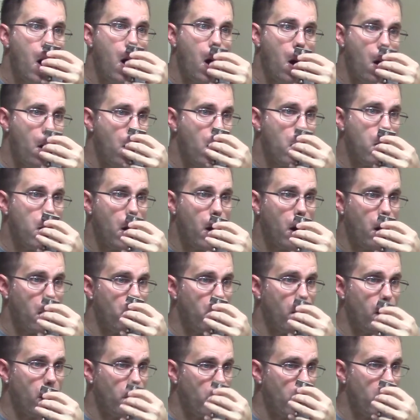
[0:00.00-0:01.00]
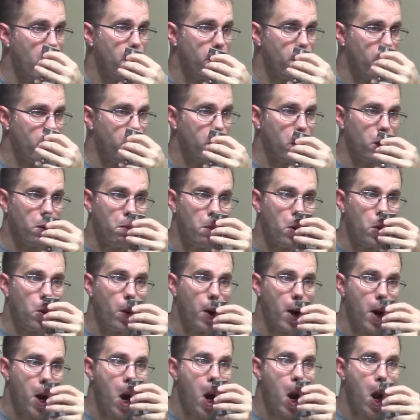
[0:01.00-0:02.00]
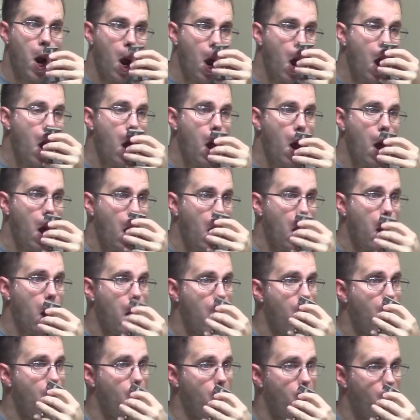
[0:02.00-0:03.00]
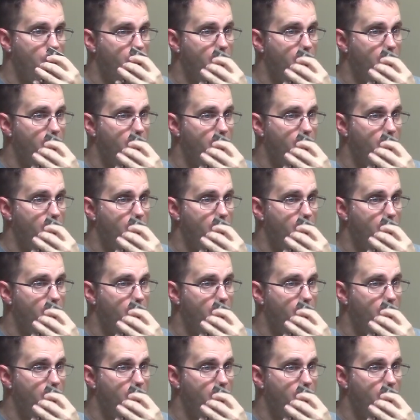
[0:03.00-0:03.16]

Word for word: we were talking about the differences between you know,